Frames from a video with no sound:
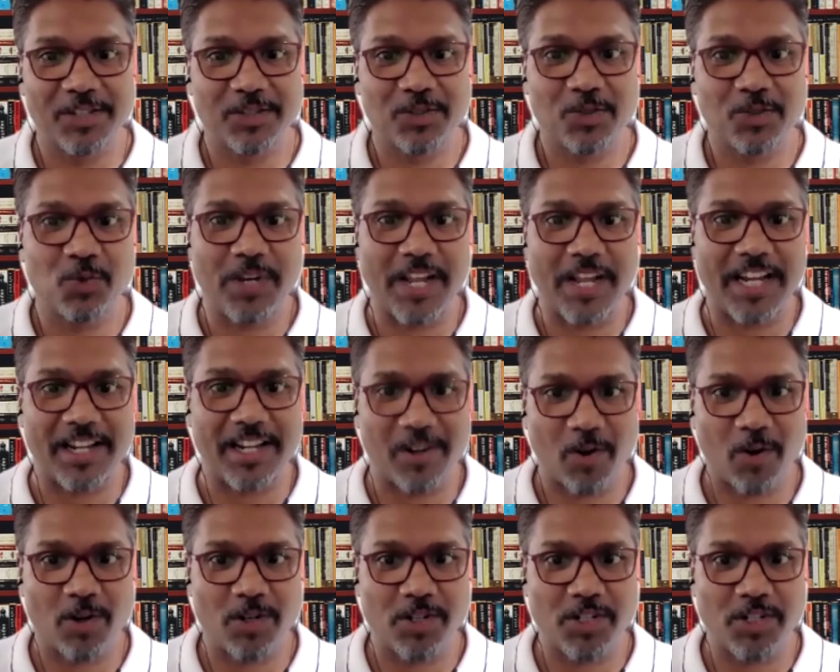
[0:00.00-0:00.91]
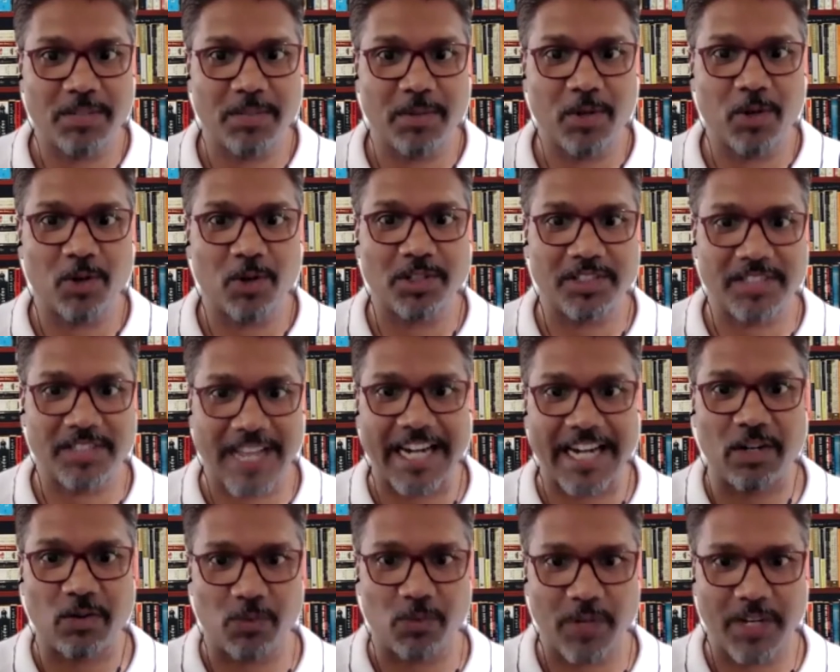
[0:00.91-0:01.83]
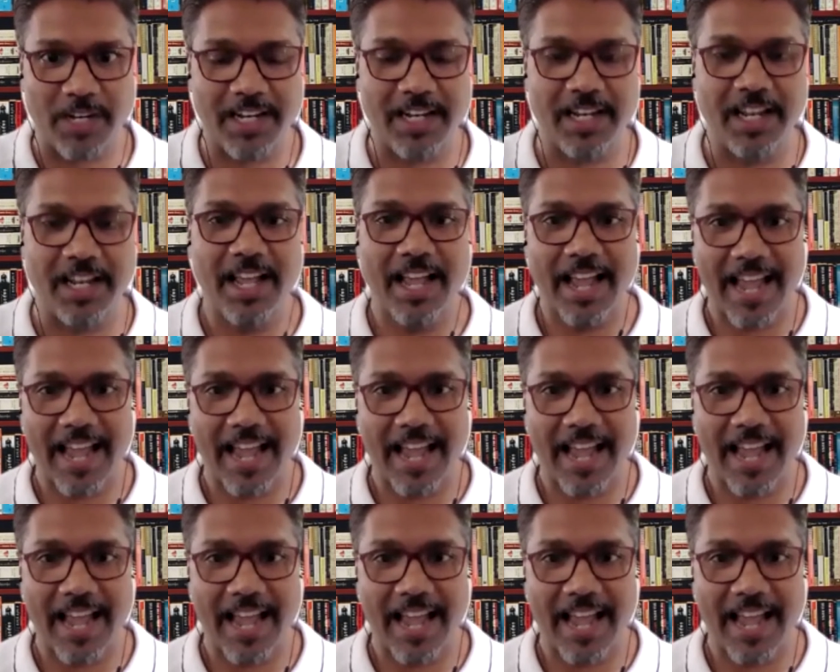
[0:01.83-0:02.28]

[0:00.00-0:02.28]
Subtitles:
through technology, because that will